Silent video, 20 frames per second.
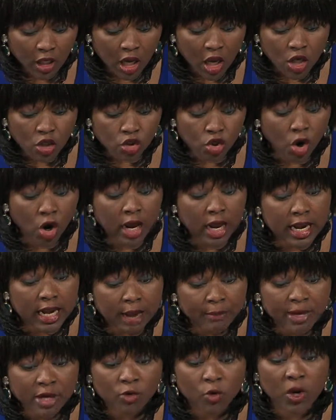So uh,
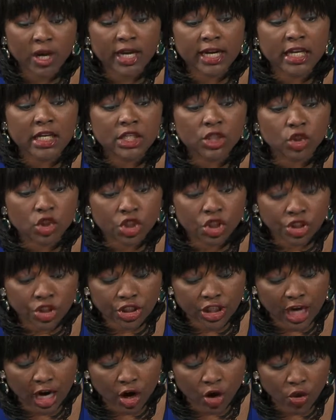let me quickly
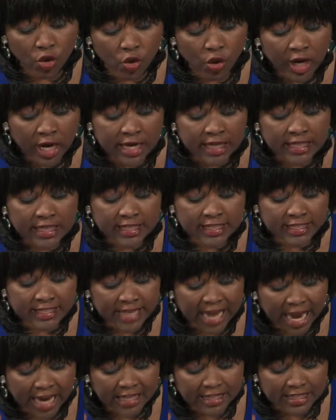tell you the
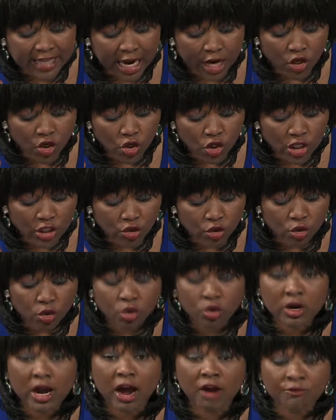signs that you need to
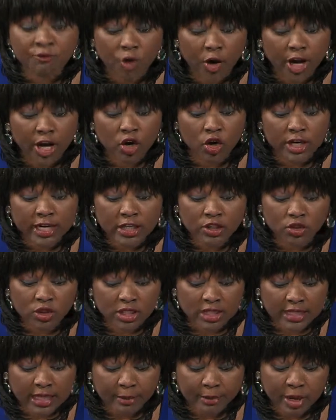look out for in order to
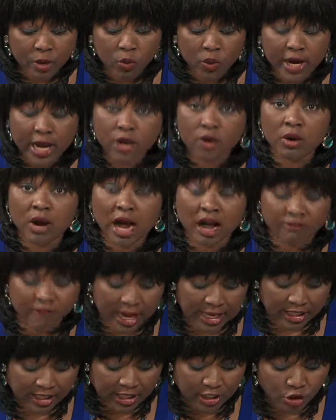determine whether you have
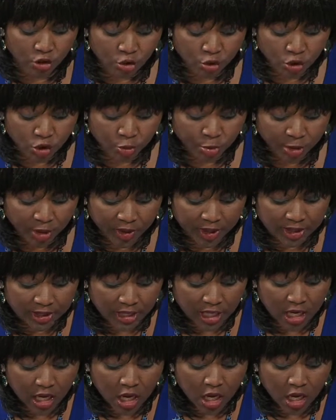ancestral spirits.